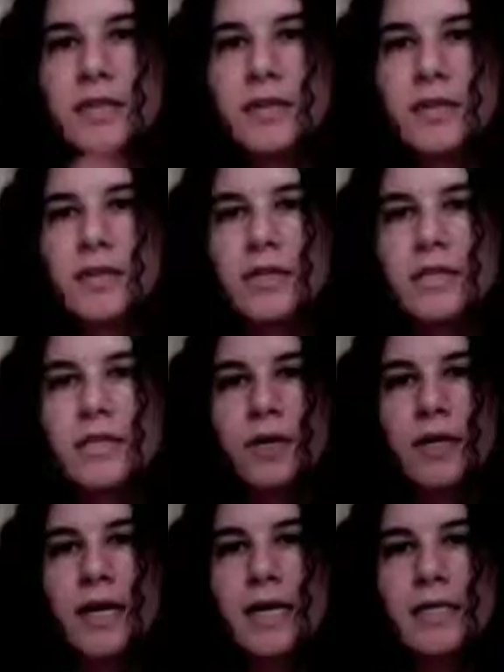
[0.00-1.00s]
This
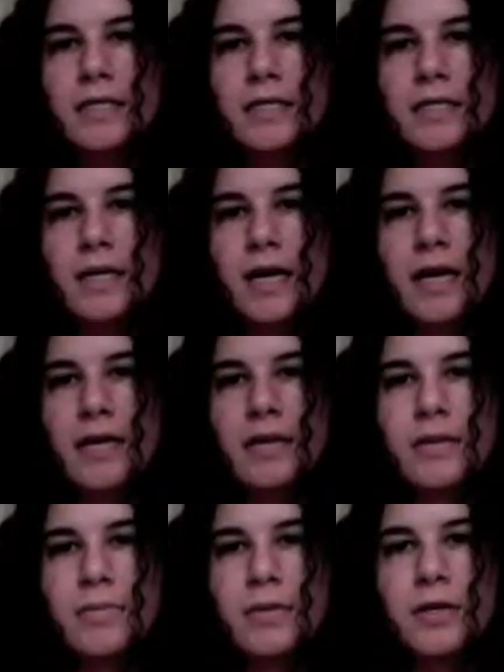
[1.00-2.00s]
one has a sa in
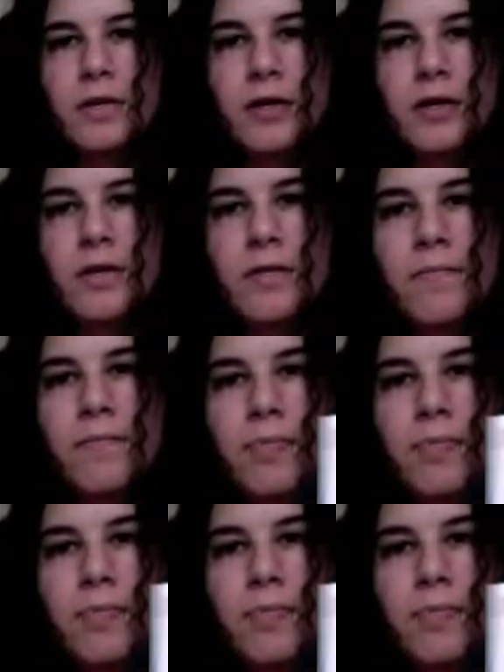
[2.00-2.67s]
the middle.